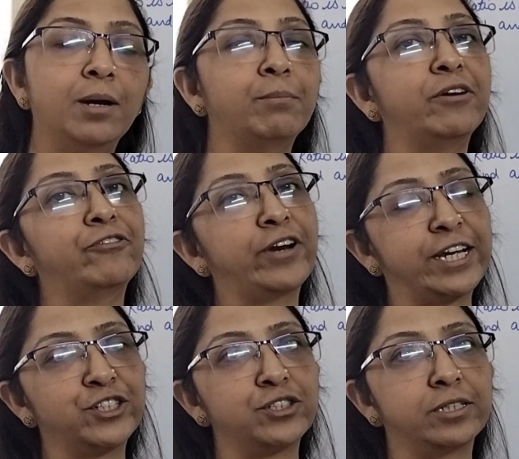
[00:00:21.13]
by
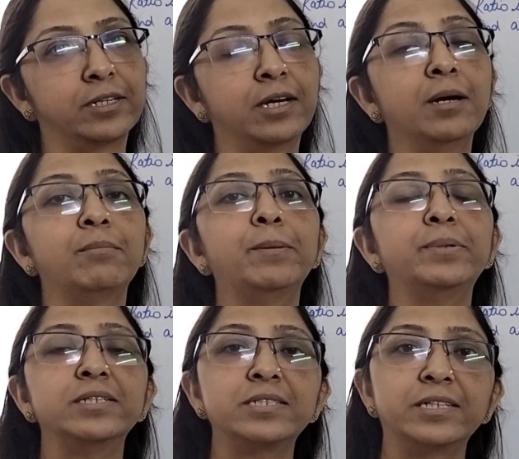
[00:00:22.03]
fraction, by
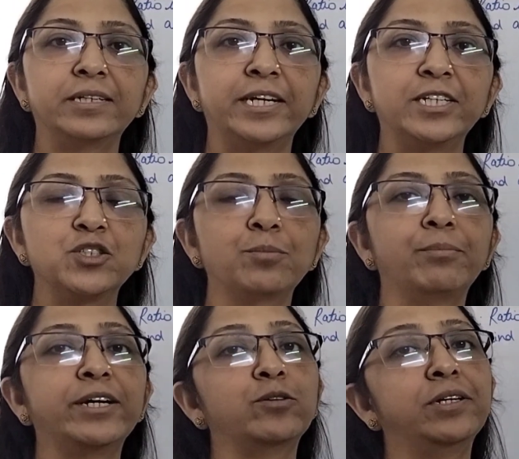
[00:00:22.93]
percentage,
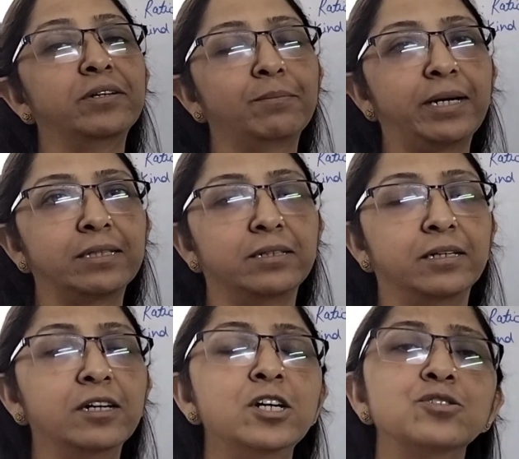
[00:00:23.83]
by unitary method.